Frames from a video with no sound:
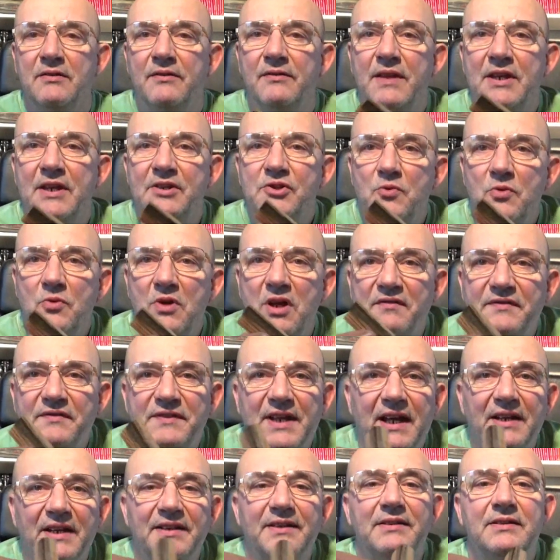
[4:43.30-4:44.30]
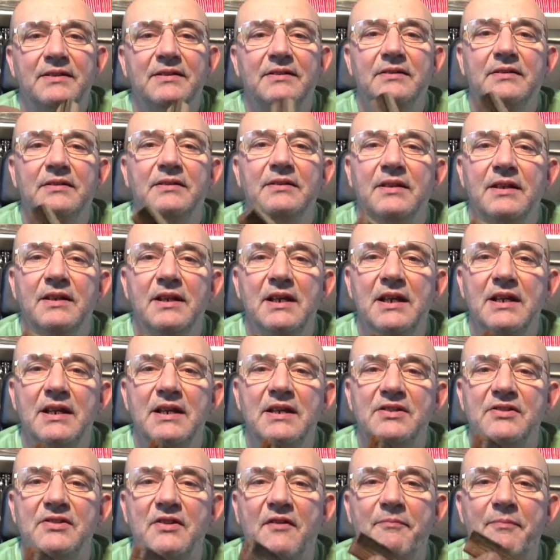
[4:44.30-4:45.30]
that's all I've done,
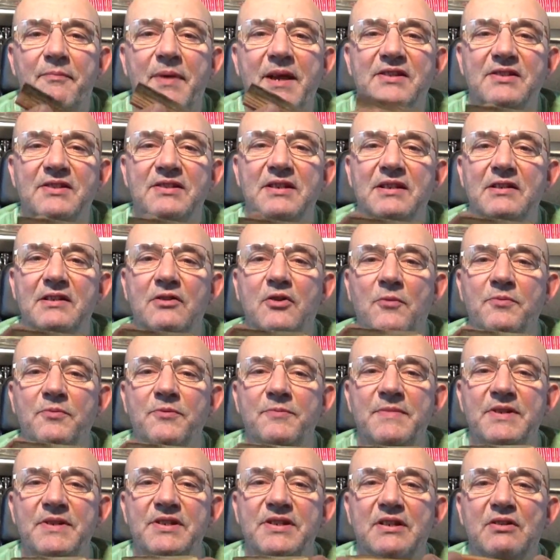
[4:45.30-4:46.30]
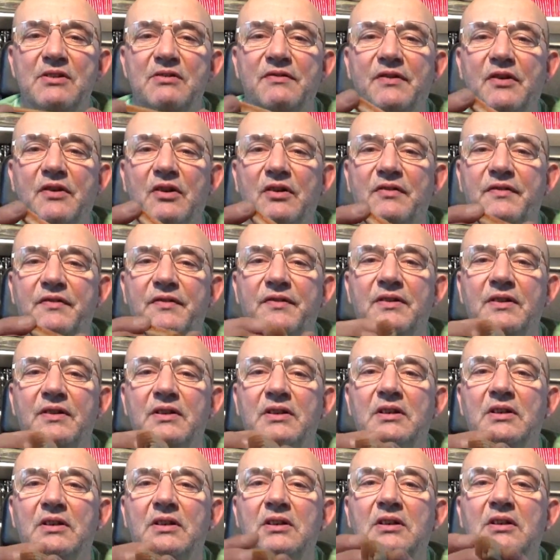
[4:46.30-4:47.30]
is I've basically lobbed myself off
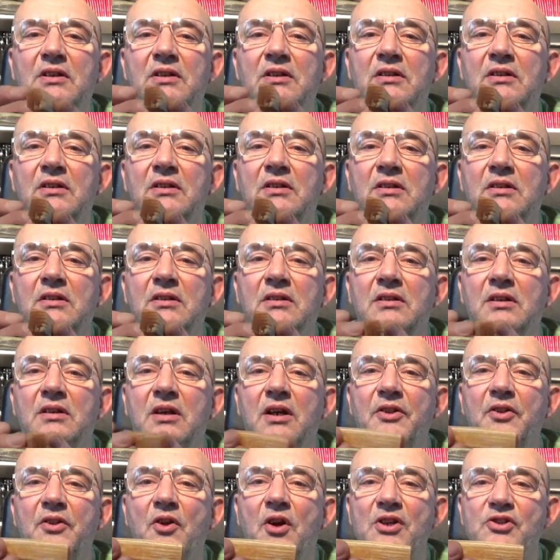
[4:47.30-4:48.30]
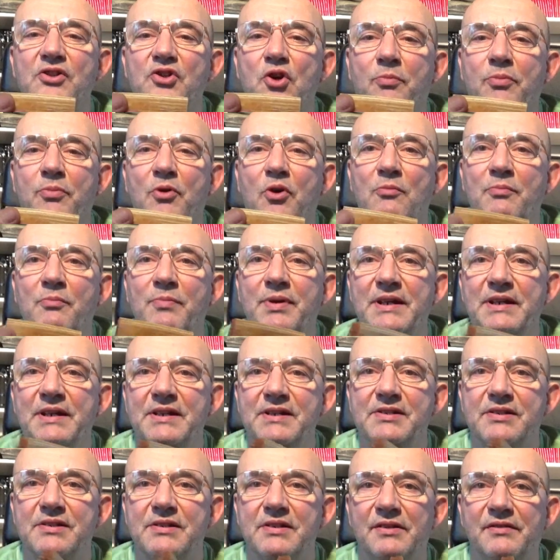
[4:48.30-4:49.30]
a nice oblong
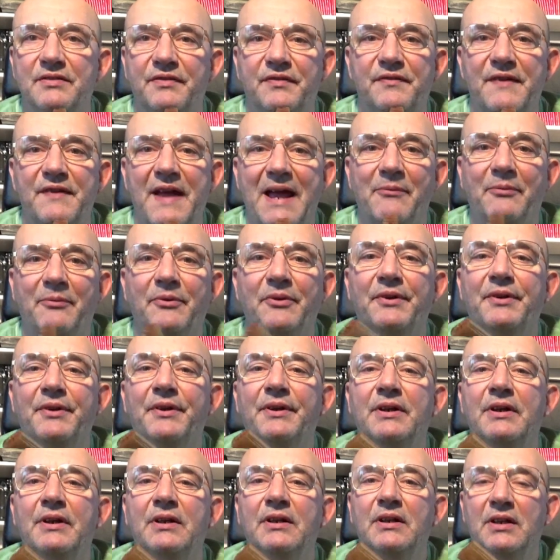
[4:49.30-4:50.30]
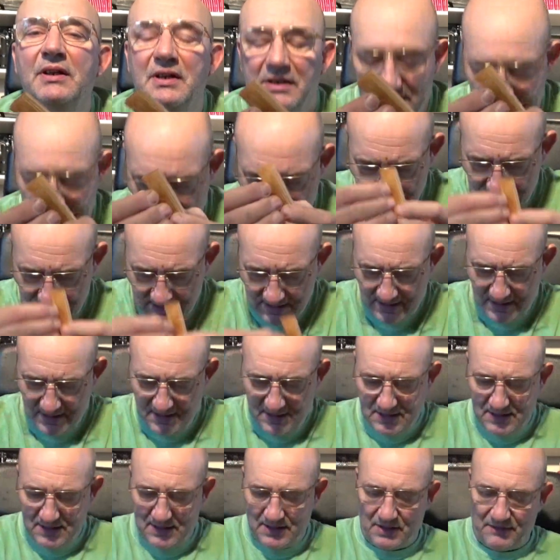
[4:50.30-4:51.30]
piece of fatwood, okay,
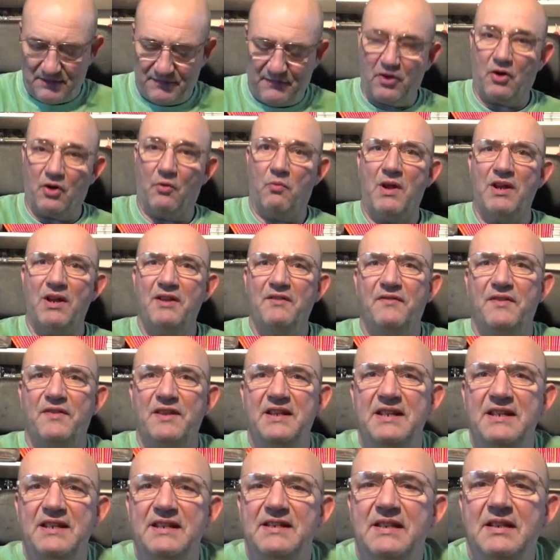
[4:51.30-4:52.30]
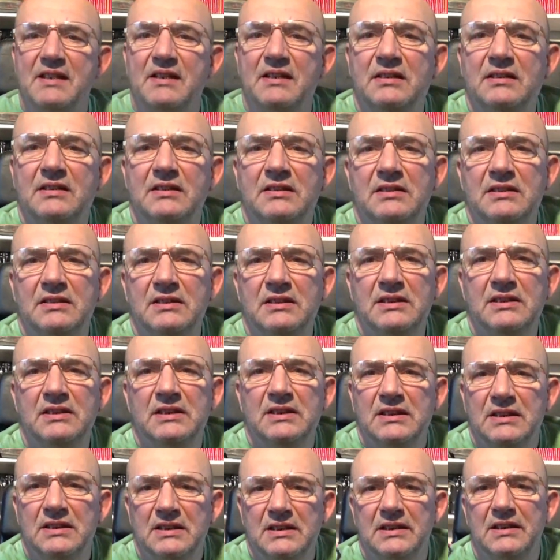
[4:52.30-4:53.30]
and I've got one of these
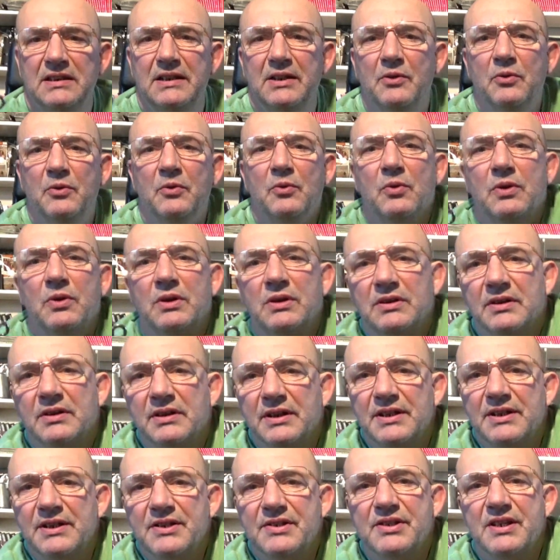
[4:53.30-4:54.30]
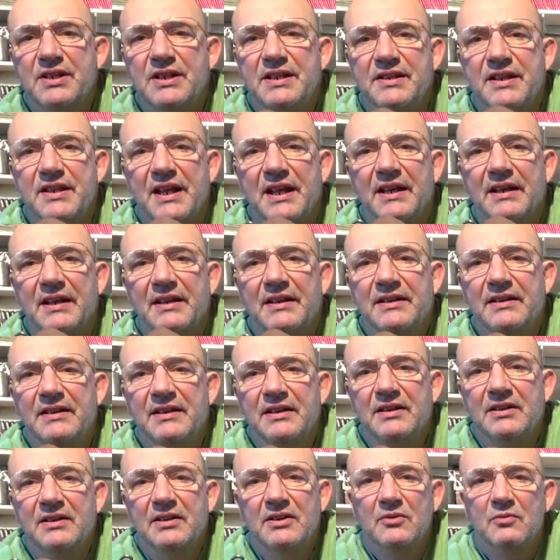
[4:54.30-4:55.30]
little, can you see that,
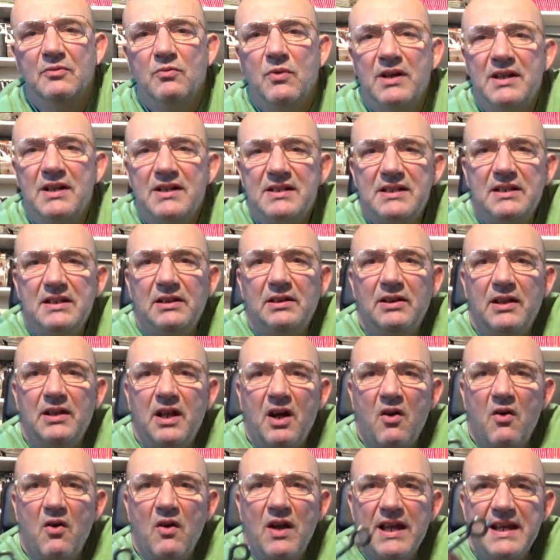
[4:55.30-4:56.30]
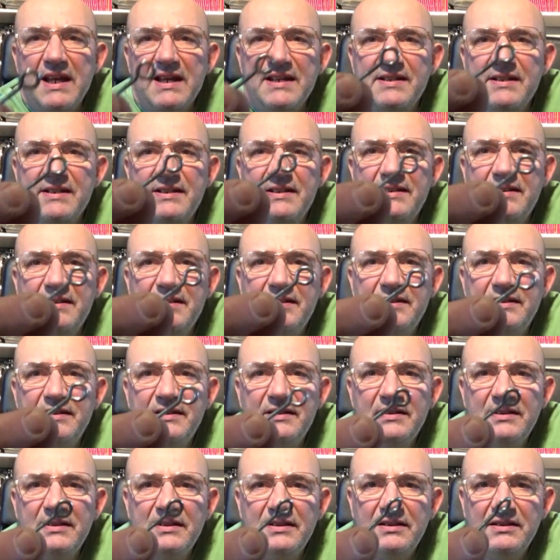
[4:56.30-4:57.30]
one of these little eyed
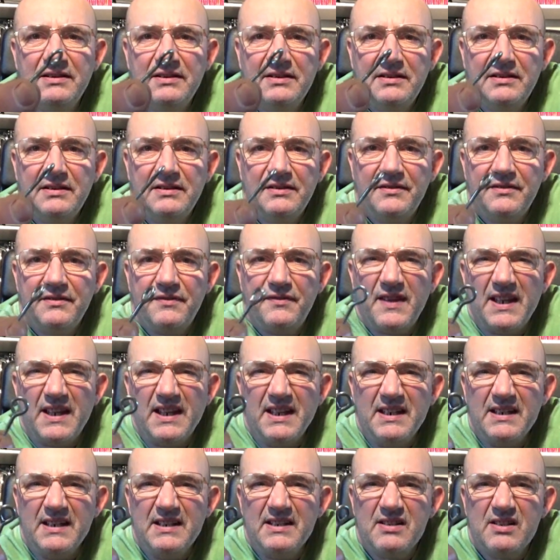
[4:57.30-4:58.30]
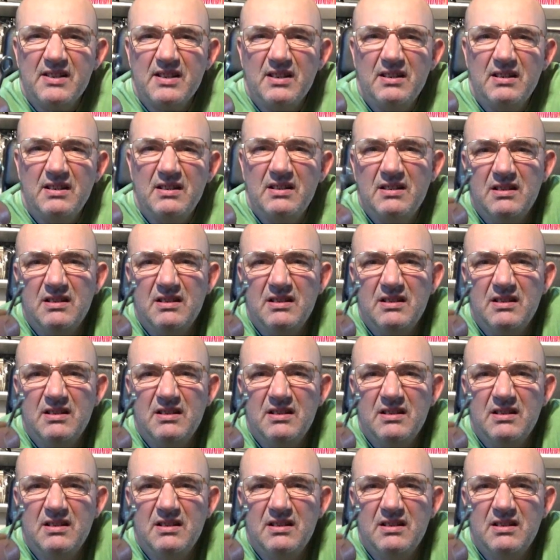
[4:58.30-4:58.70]
things